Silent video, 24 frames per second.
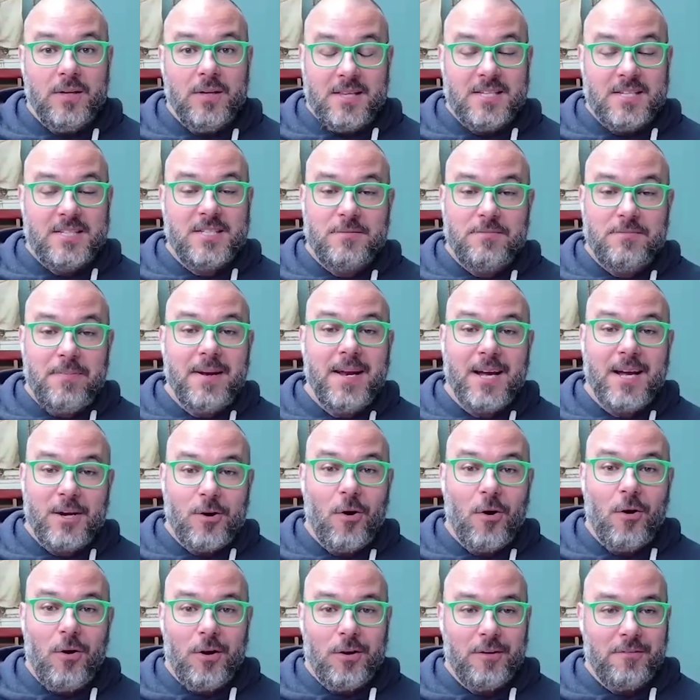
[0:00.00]
This has been a
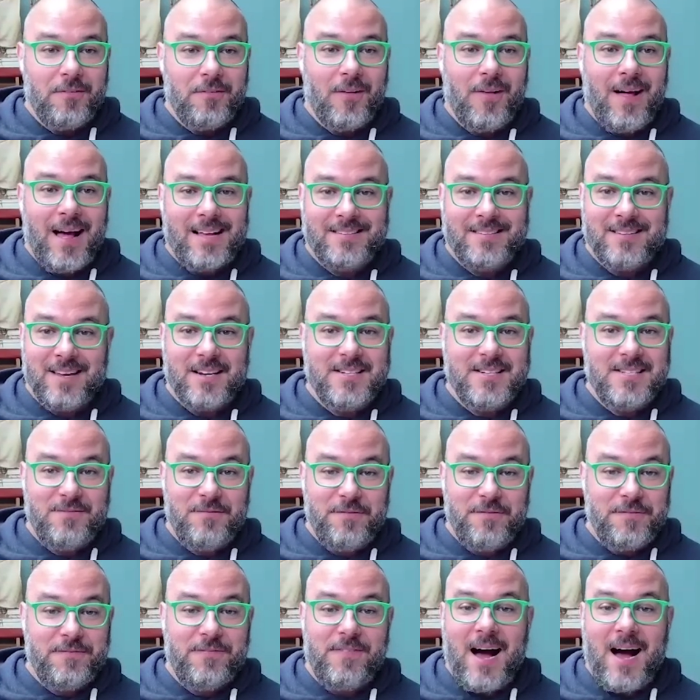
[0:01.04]
goal of the last
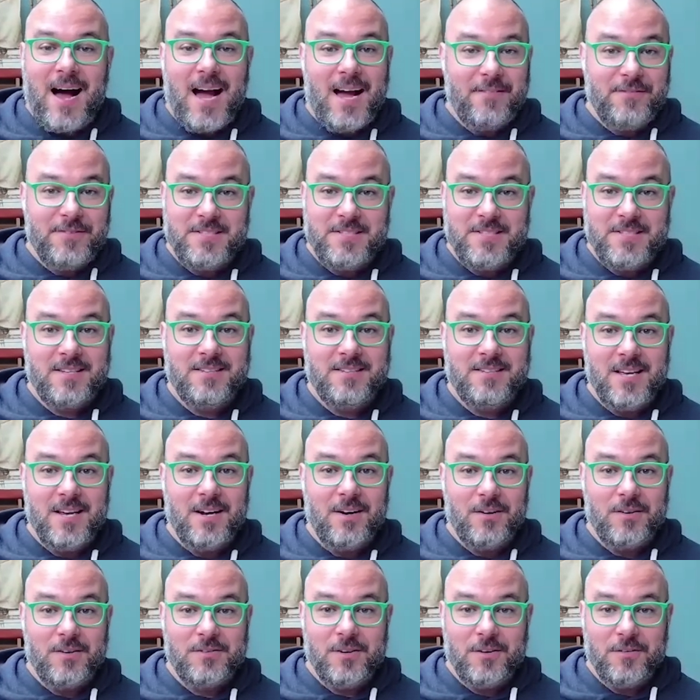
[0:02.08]
5-6
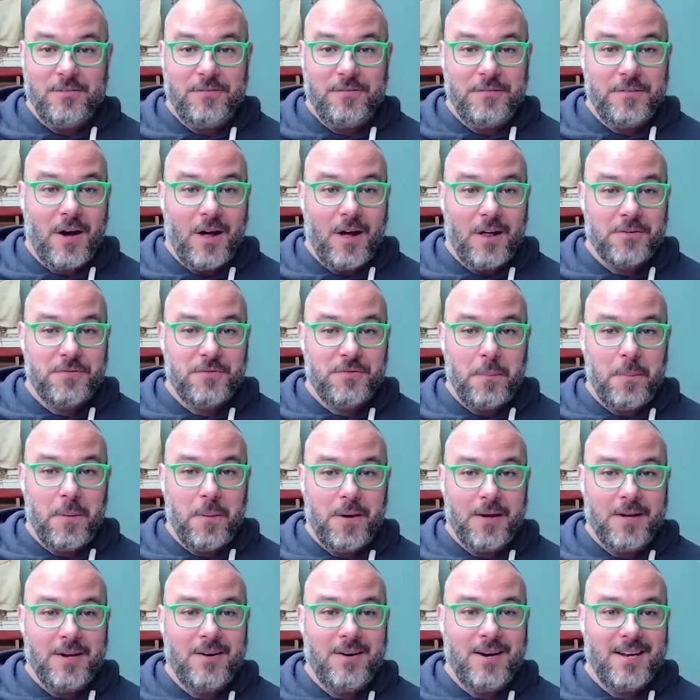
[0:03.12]
years of college football
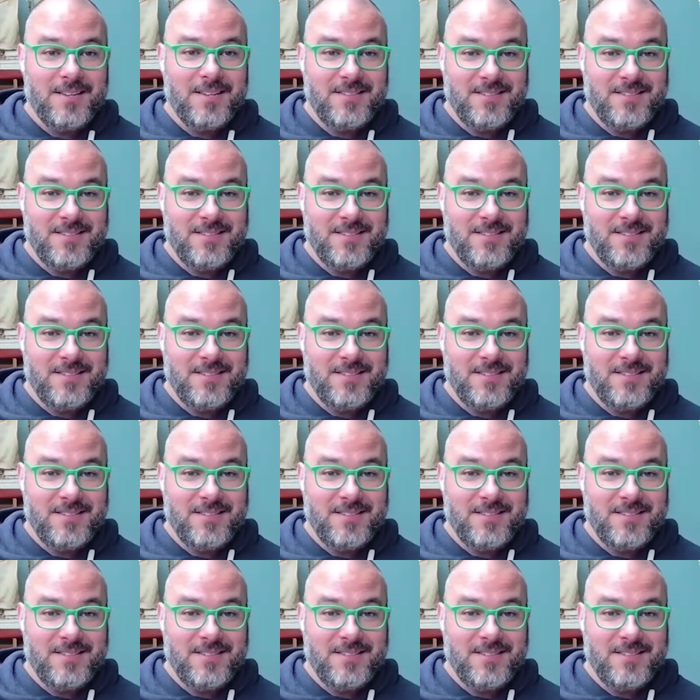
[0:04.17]
internet,